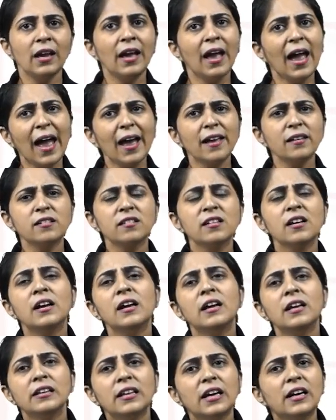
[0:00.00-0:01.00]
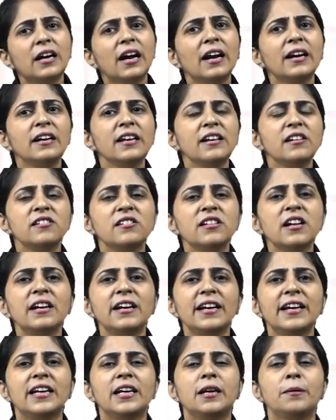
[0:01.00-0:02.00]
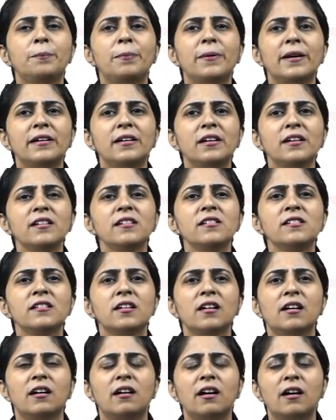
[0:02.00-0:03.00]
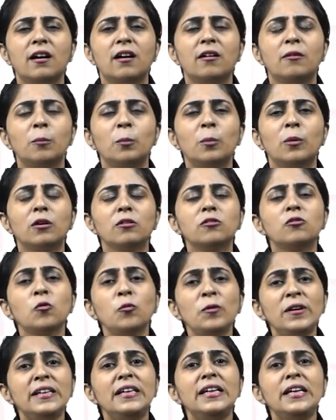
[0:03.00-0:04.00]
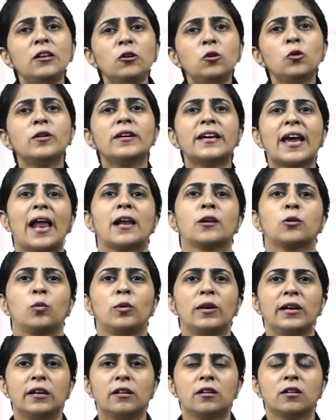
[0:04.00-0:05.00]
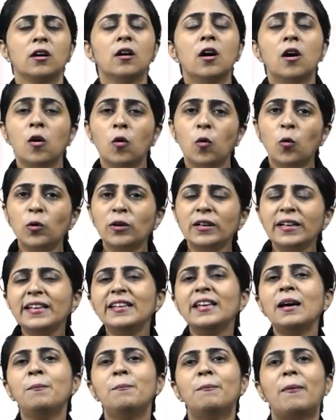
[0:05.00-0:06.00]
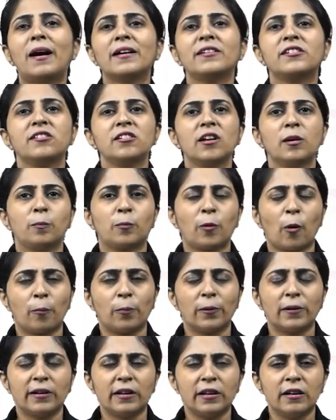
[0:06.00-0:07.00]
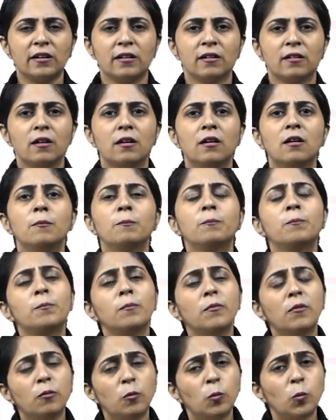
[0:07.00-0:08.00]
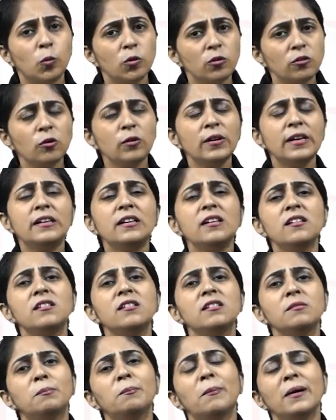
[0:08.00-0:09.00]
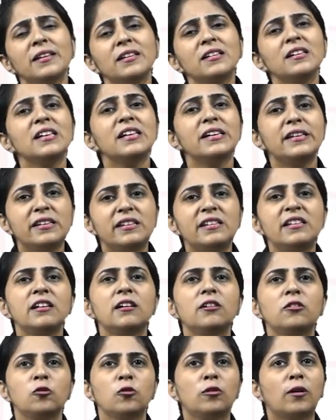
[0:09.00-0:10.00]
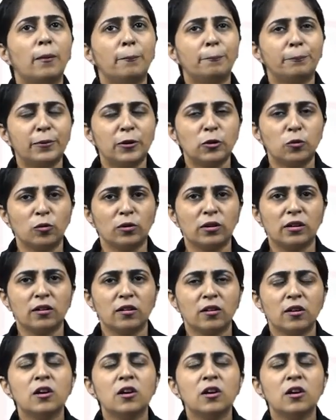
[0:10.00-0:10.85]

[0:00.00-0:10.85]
As the conditional independence, so we need to calculate only the marginal property. So it is much easier to compute.